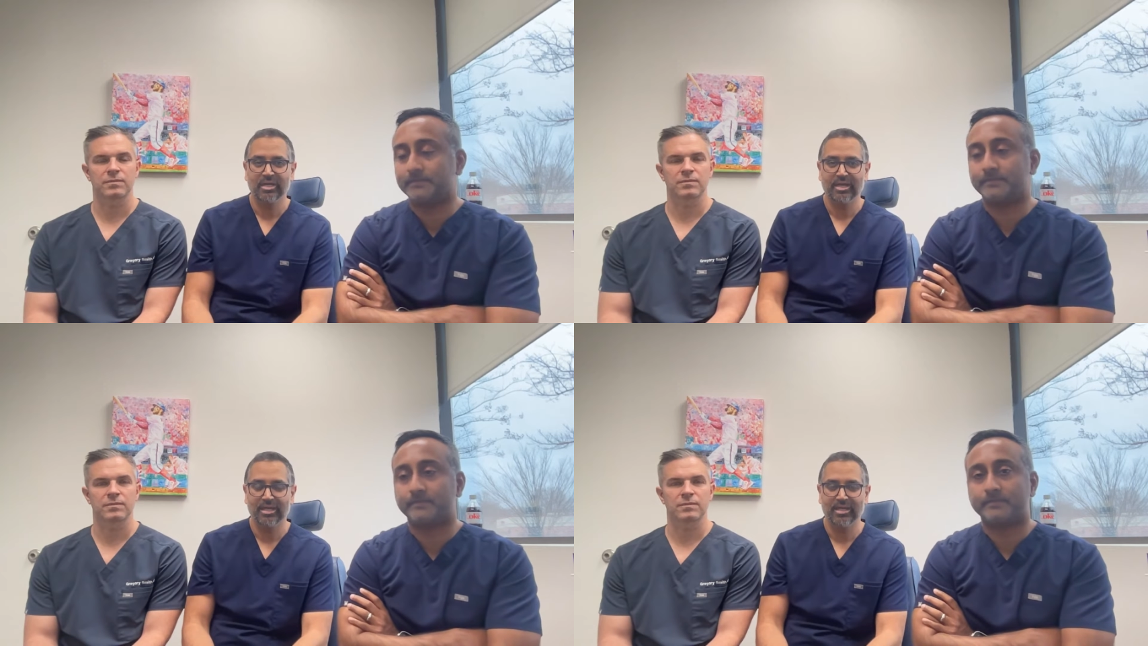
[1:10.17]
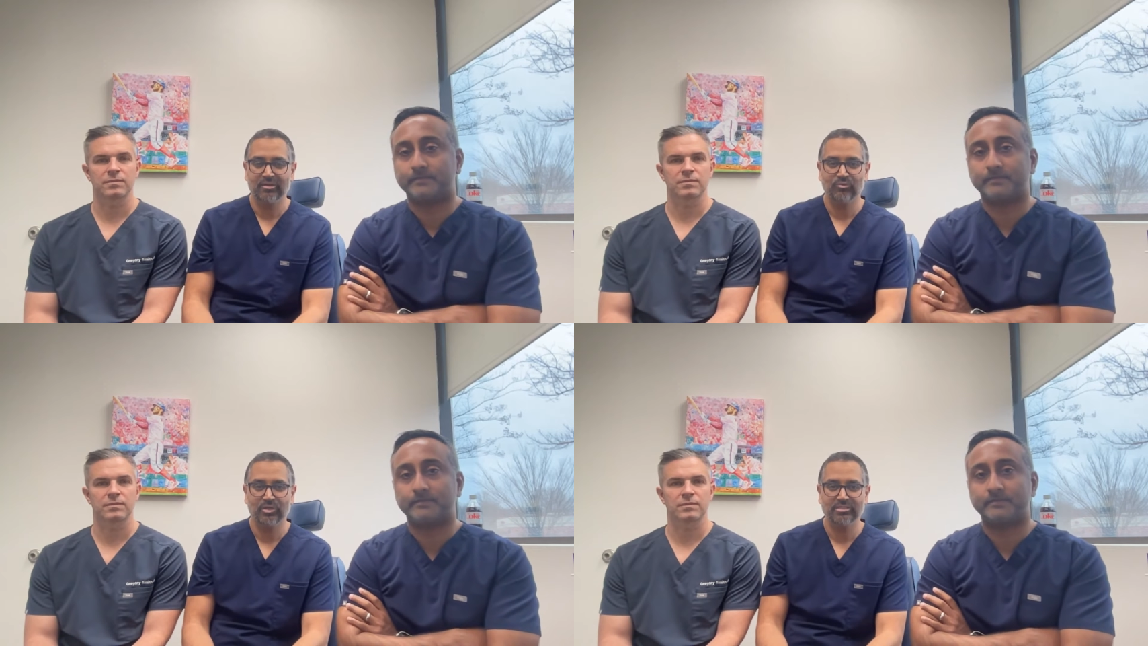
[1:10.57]

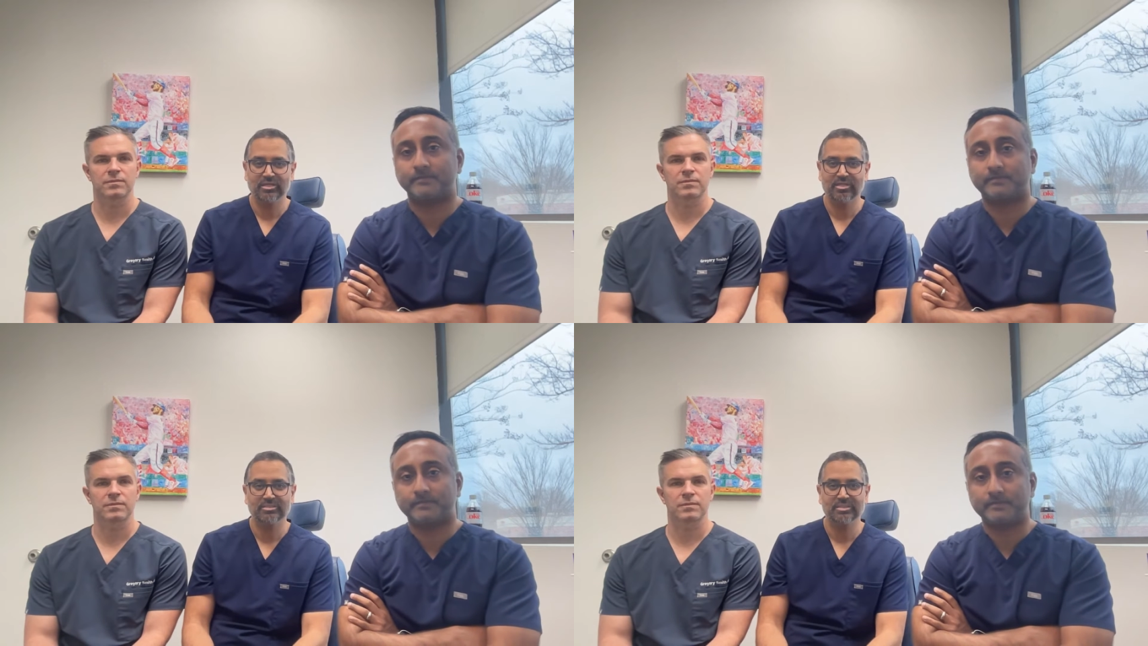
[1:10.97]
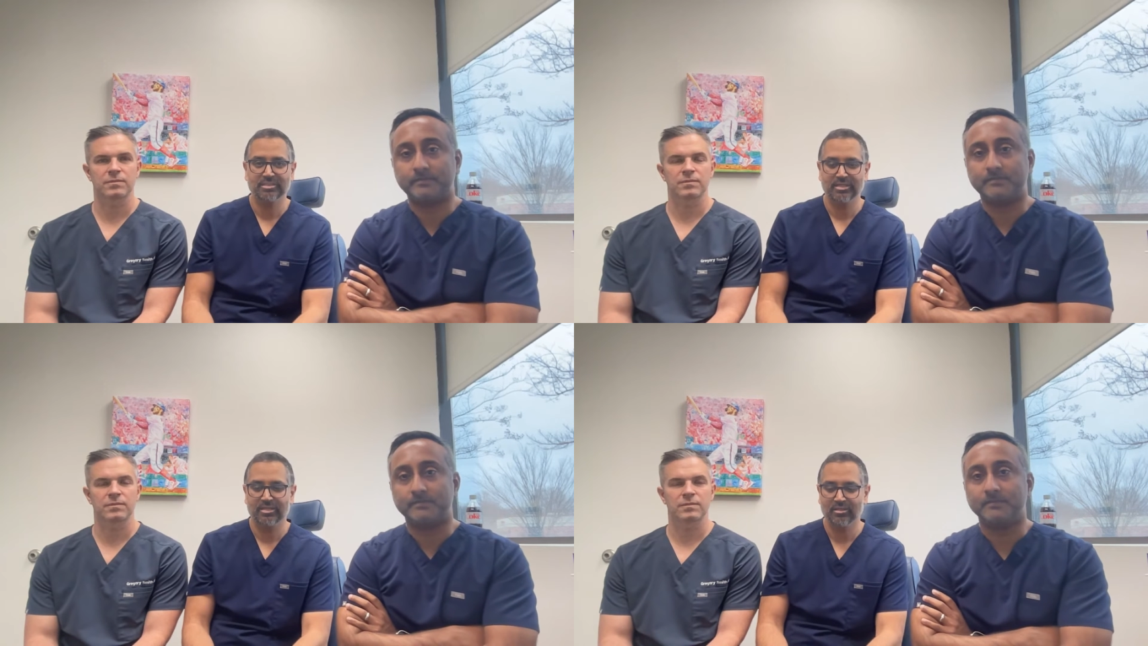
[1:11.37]
Speaker 1: And what it does is
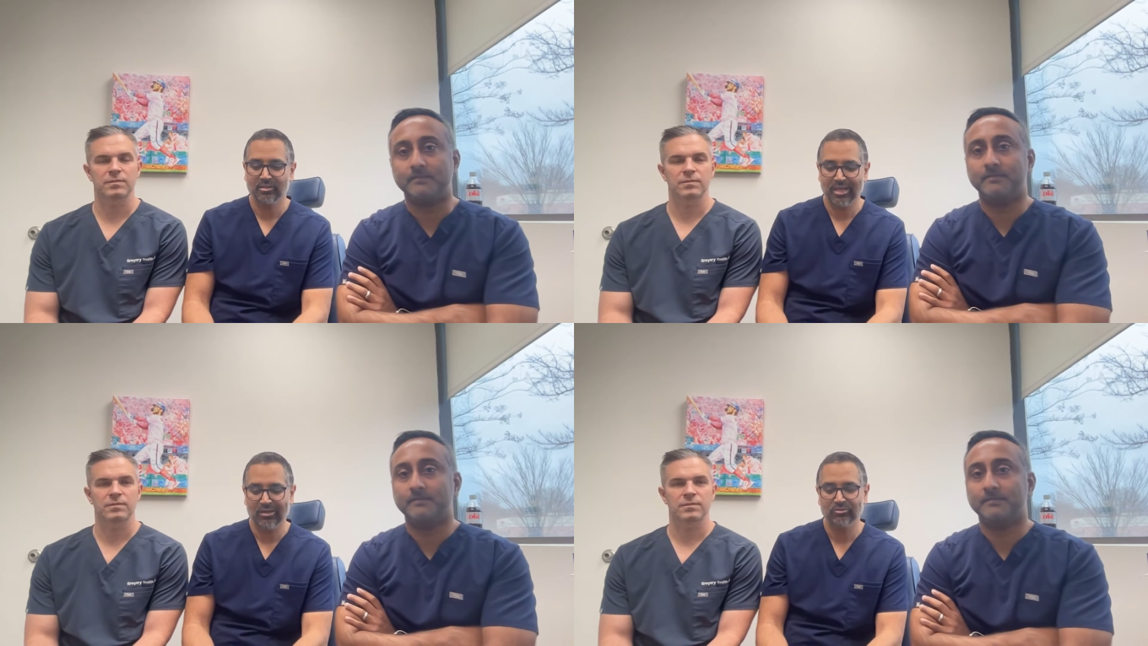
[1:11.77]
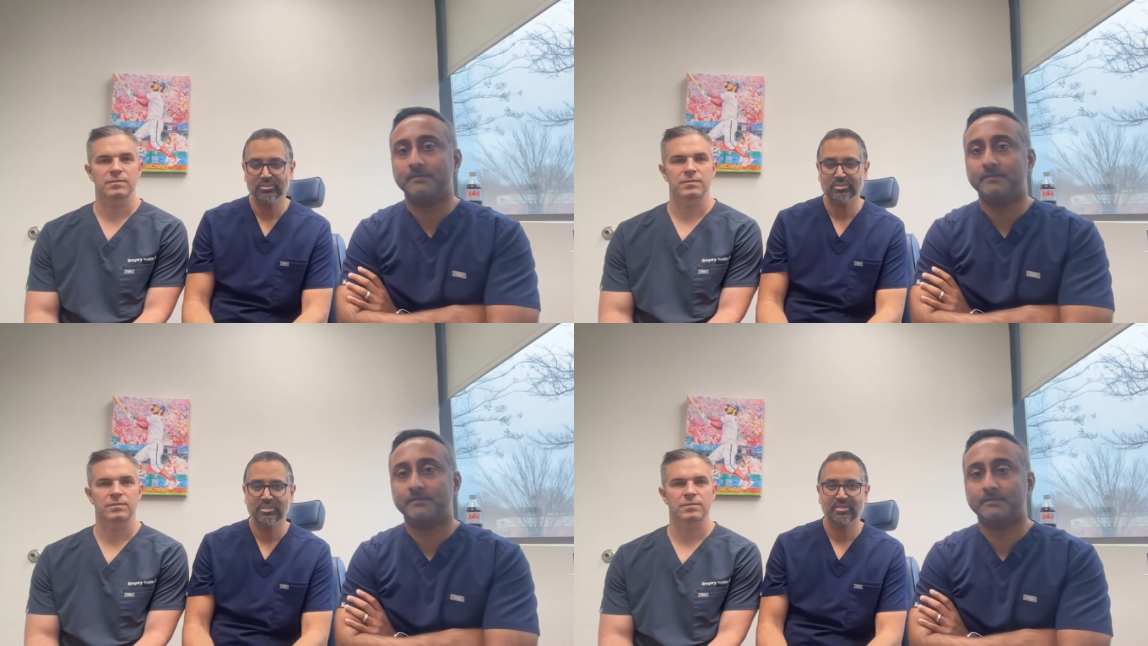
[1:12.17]
it
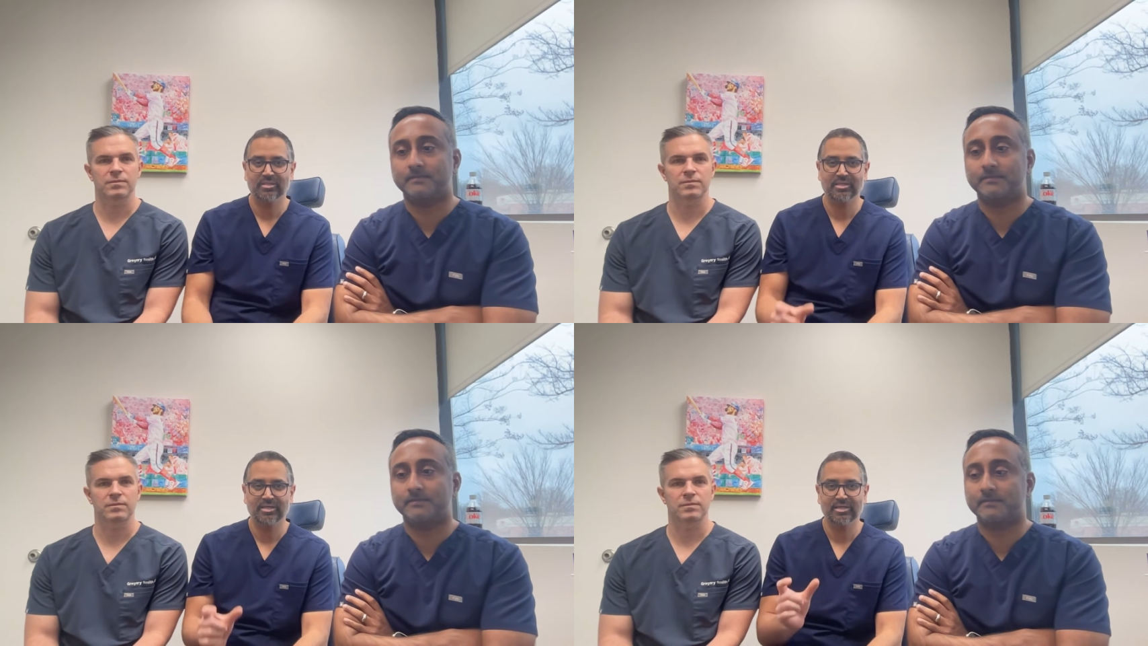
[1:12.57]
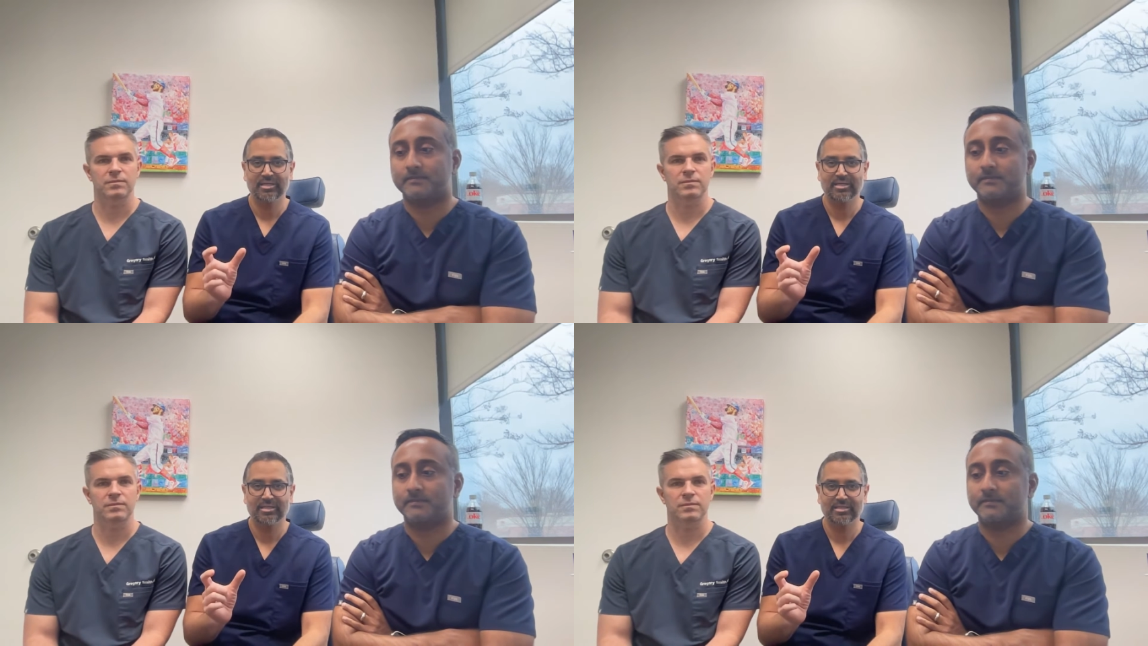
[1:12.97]
allows the
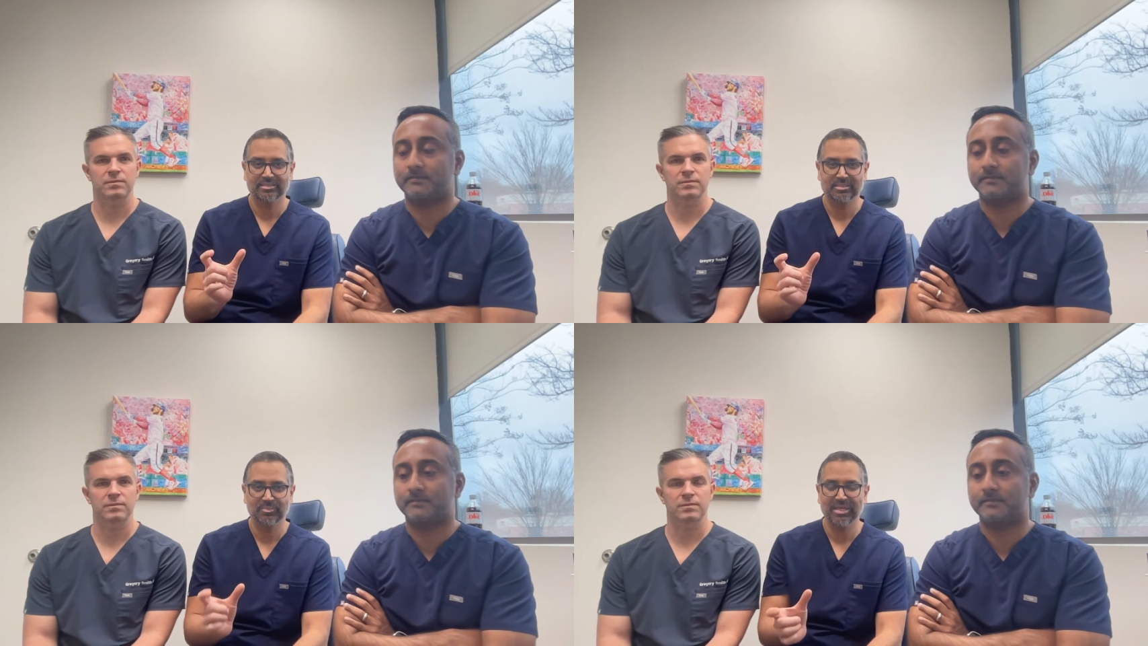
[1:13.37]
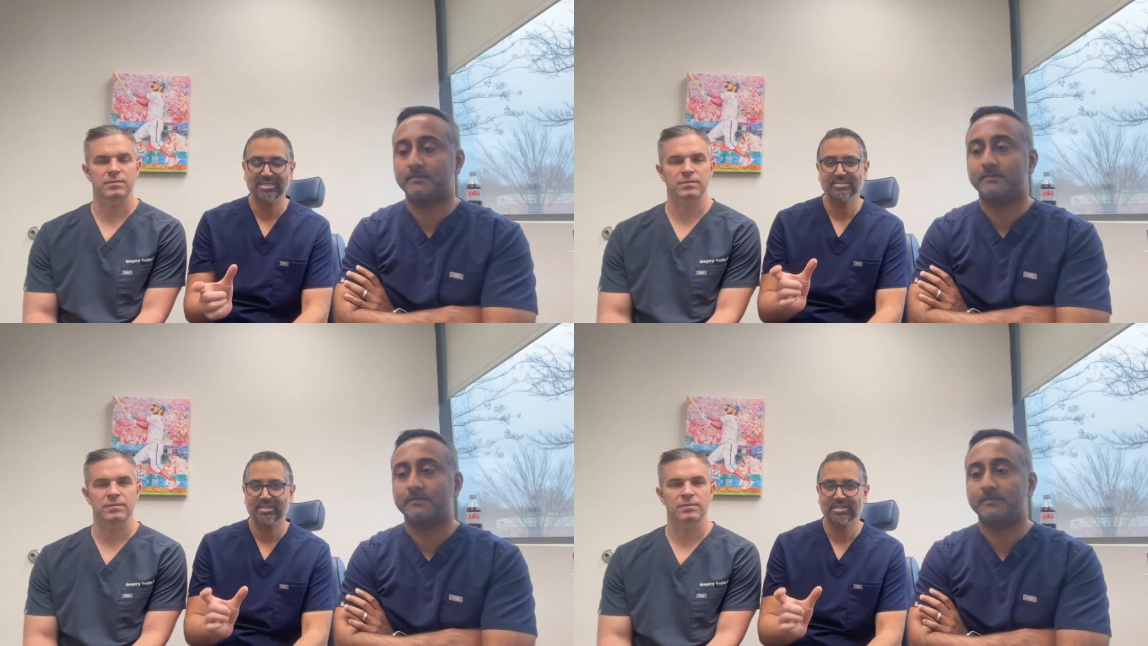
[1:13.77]
space